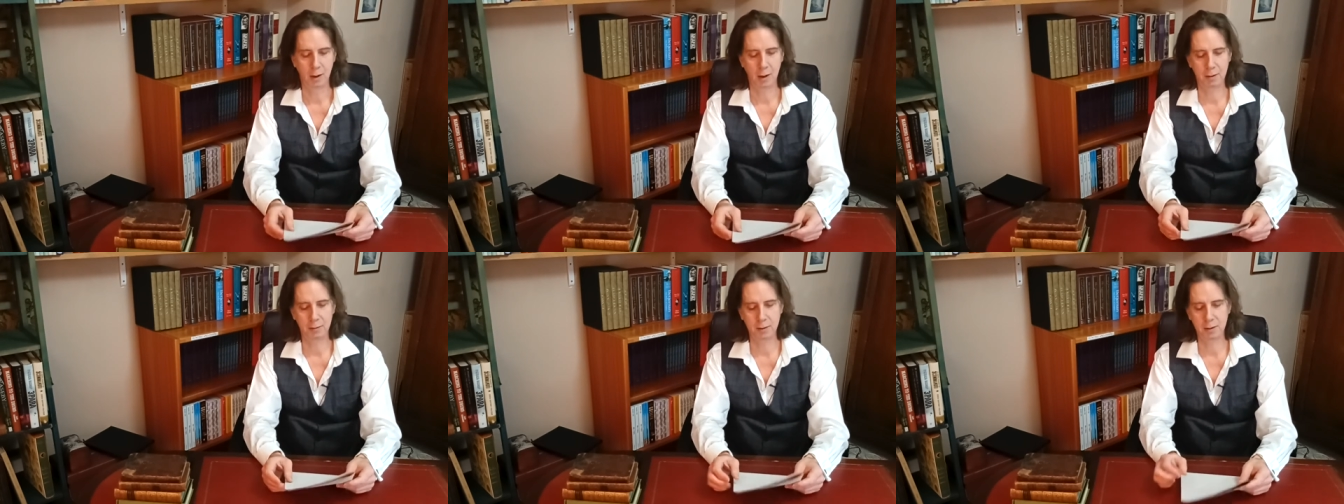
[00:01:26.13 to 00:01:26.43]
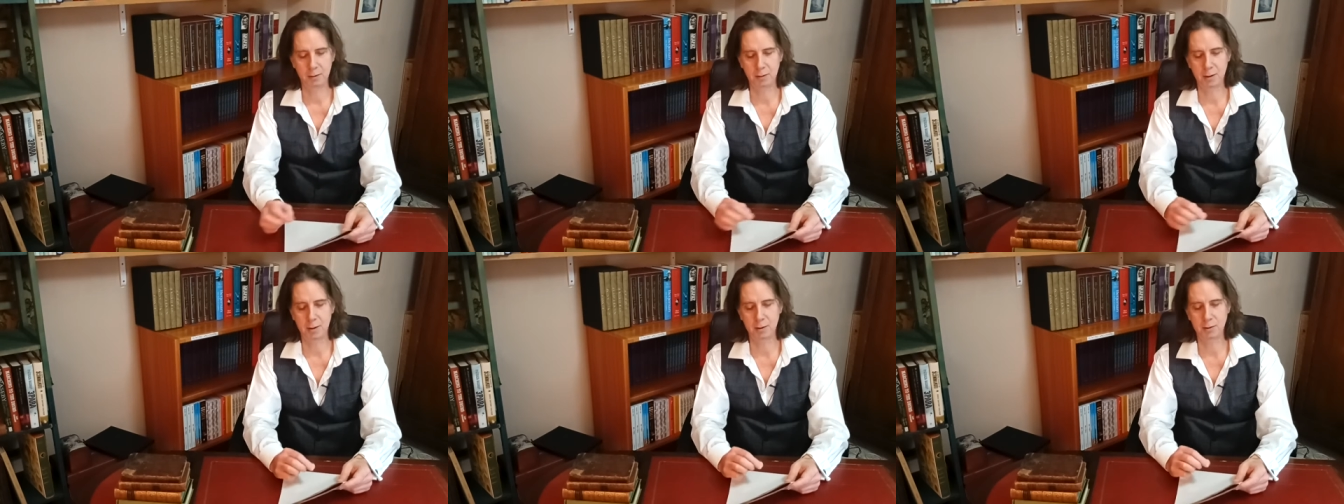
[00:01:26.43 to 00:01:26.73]

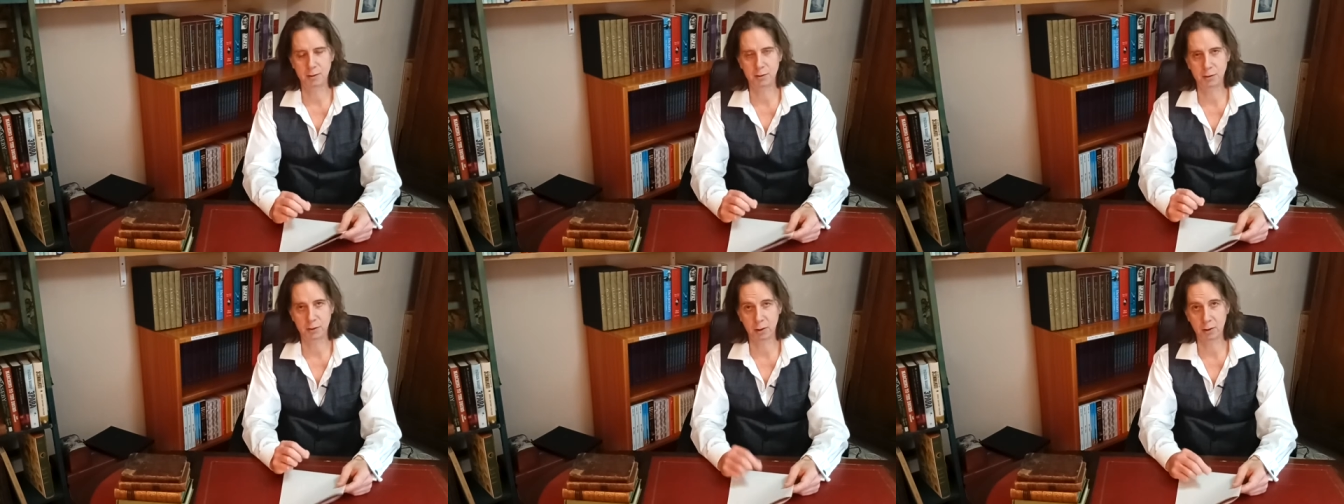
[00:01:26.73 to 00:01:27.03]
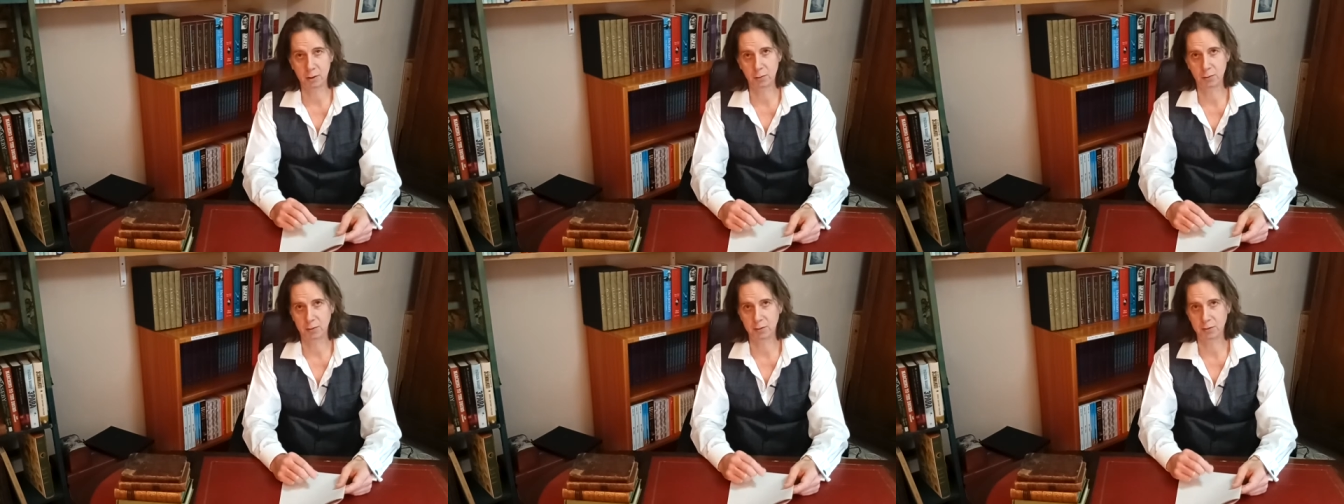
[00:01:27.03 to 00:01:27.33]
And then they're
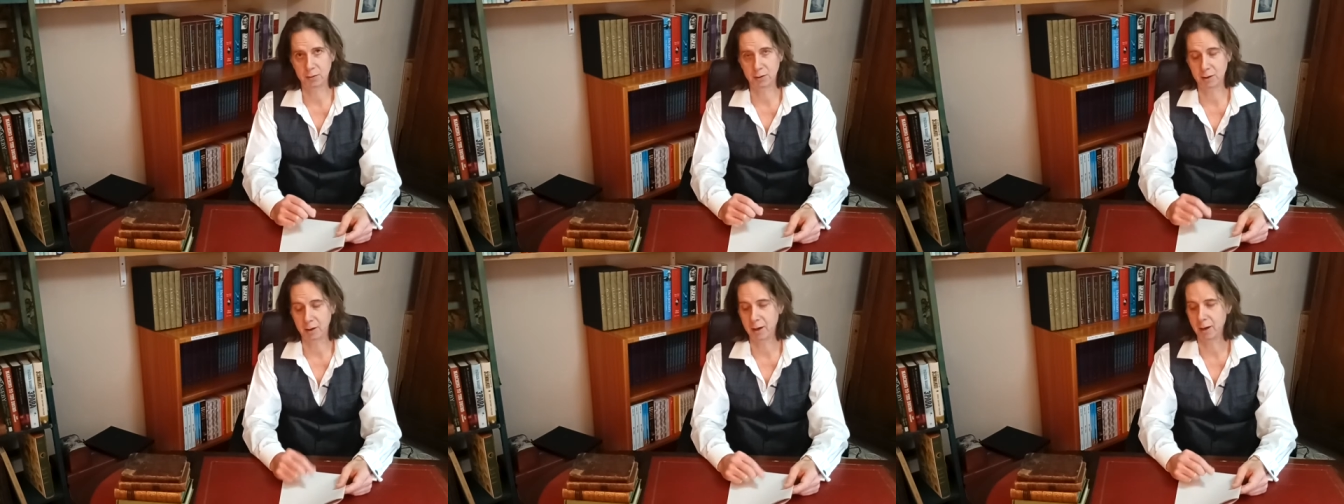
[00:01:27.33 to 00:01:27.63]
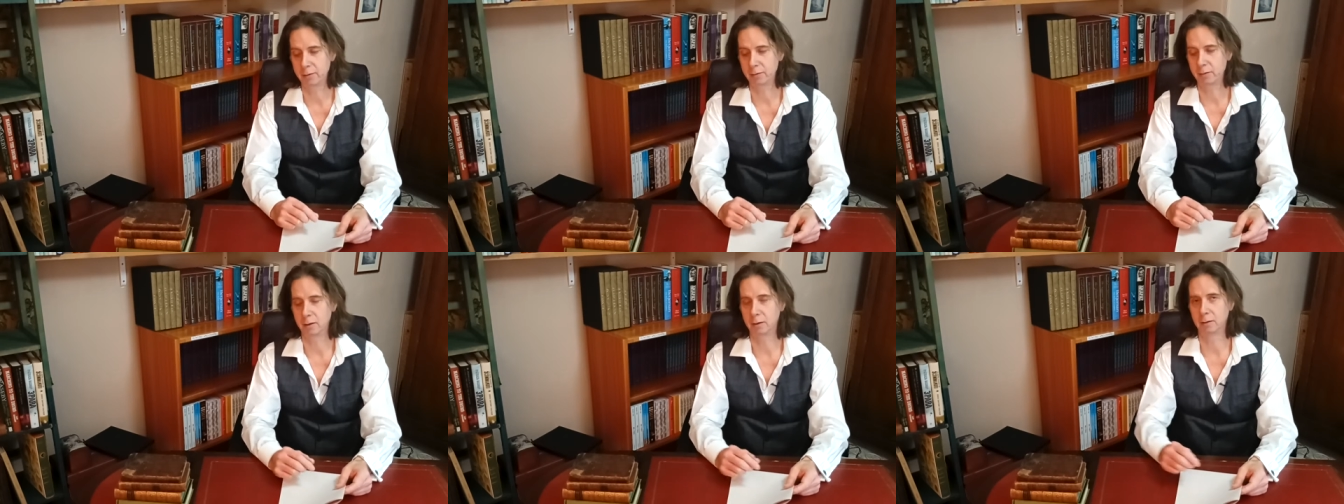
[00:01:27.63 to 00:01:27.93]
sewn
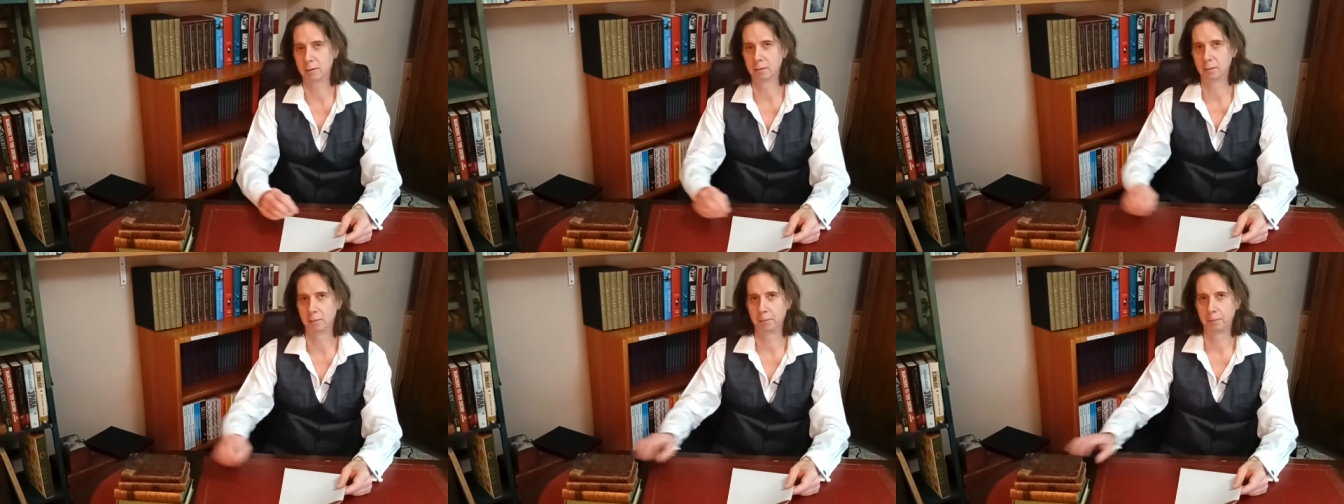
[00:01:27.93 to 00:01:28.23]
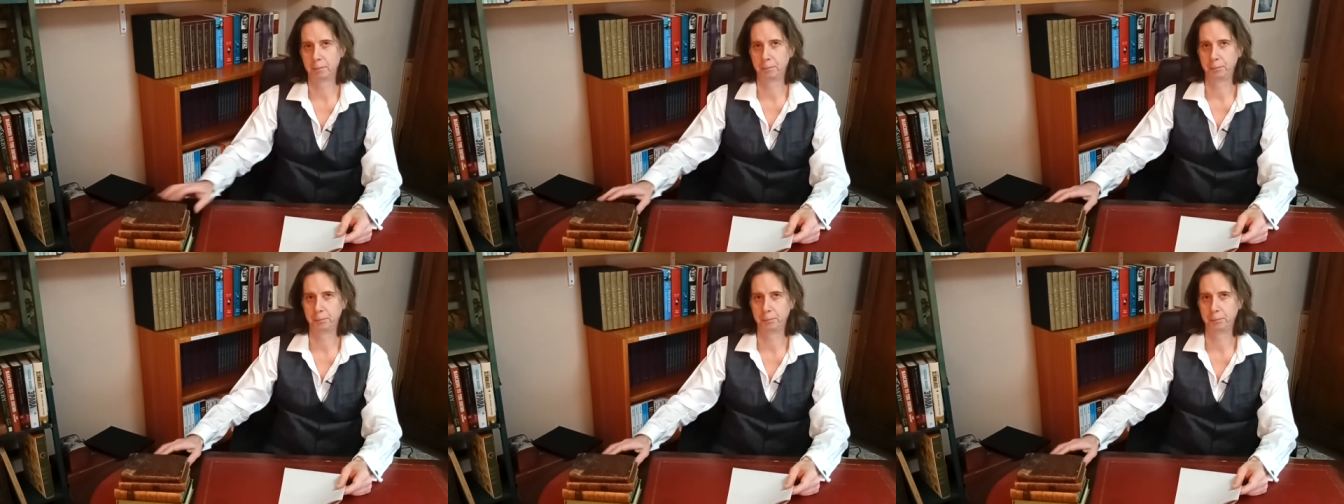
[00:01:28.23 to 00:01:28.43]
together